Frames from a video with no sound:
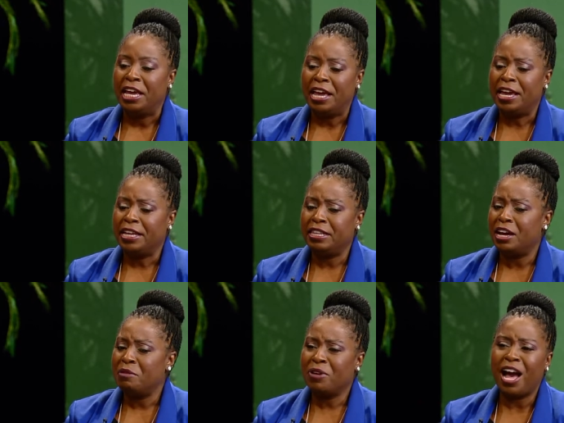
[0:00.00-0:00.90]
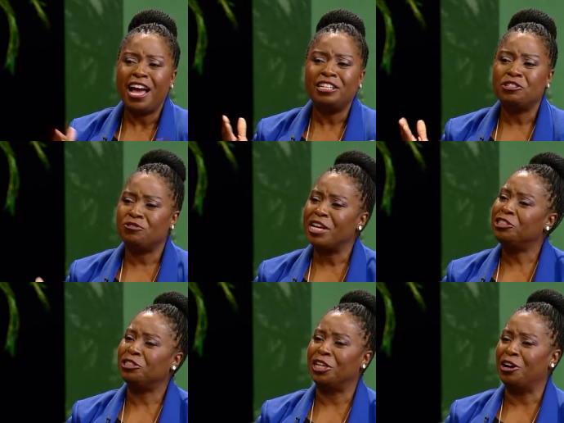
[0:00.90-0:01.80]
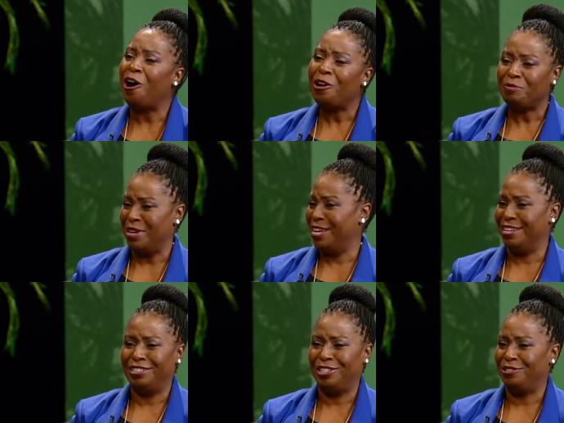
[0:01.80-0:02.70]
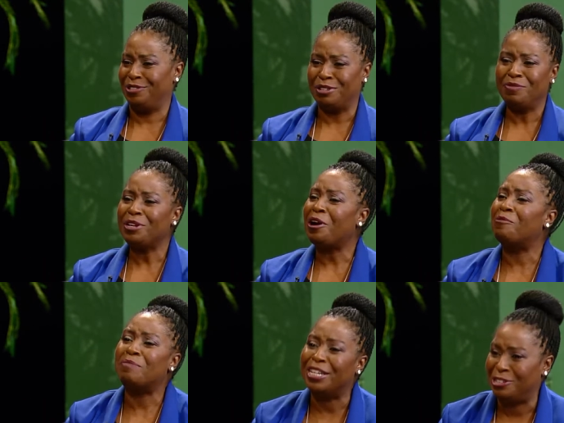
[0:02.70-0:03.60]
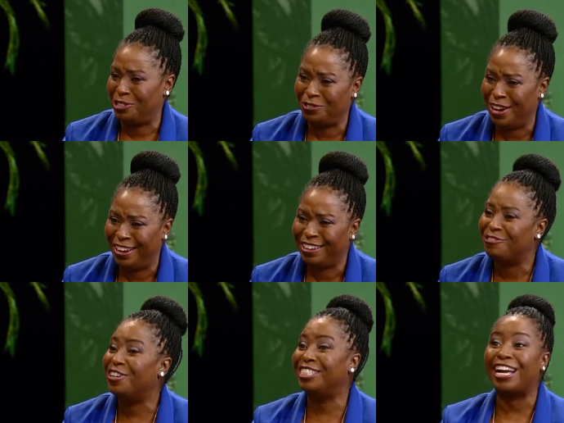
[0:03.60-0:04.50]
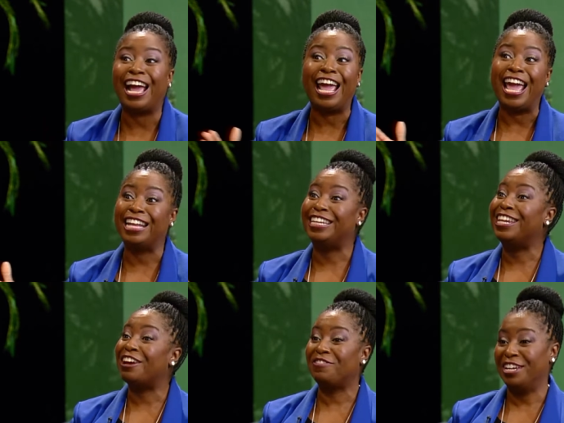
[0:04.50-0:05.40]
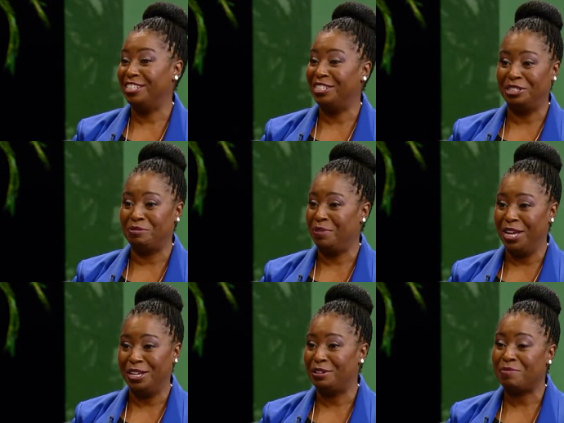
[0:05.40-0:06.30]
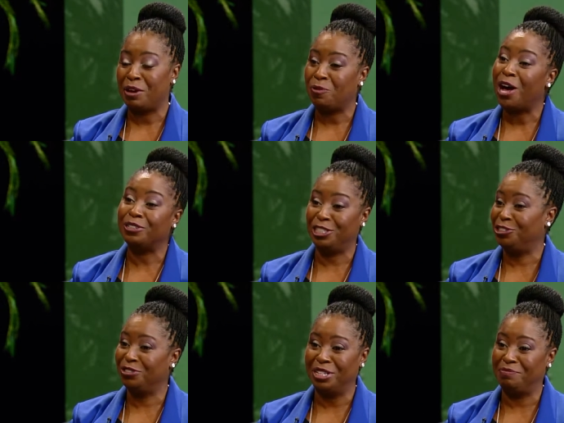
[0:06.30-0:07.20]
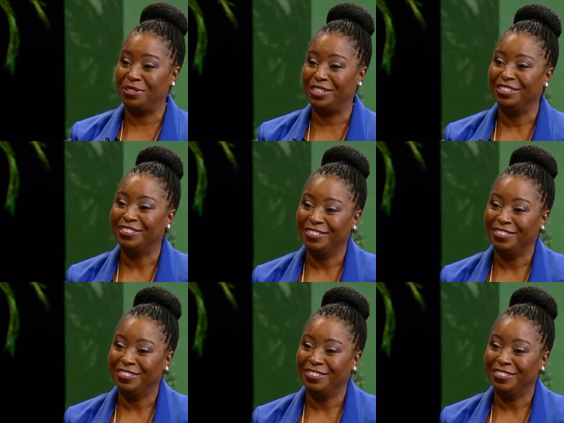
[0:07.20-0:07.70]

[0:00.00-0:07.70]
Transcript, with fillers: And um, God strangely called me into something called ministry, yeah. which I never anticipated in my wildest dreams.